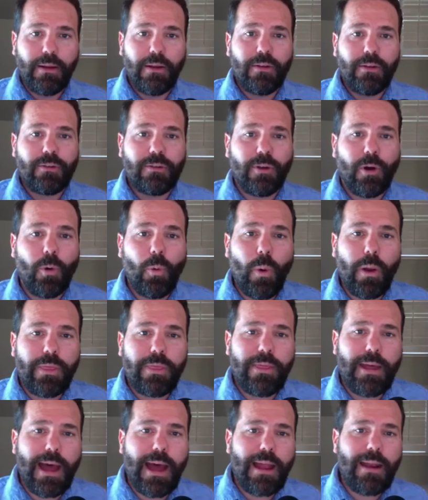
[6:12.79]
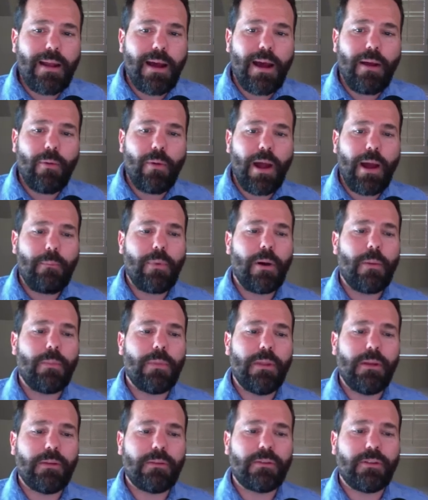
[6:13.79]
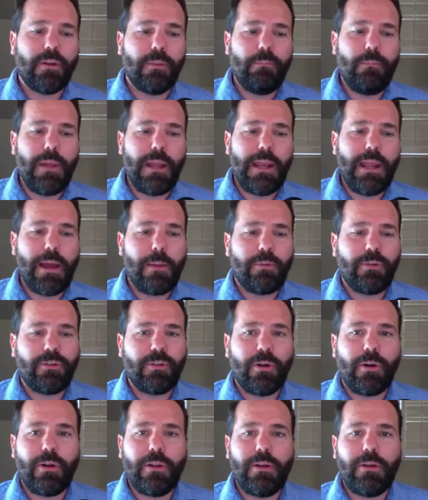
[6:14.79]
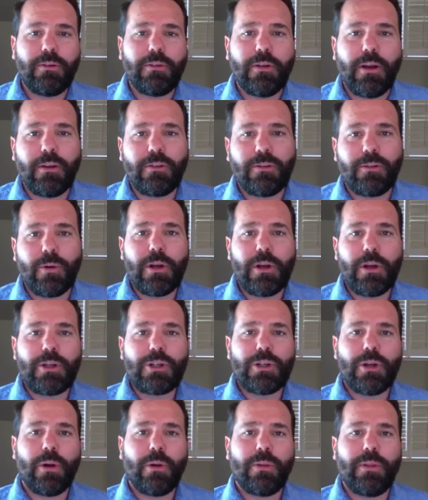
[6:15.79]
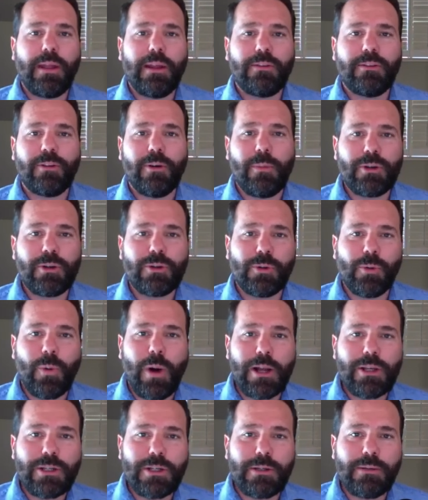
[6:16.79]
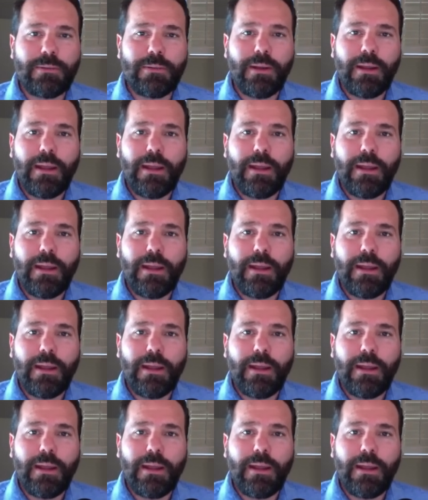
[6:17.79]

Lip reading: So with that, I wrap up this mini episode of the Utah Stories Show. Thanks so much for watching.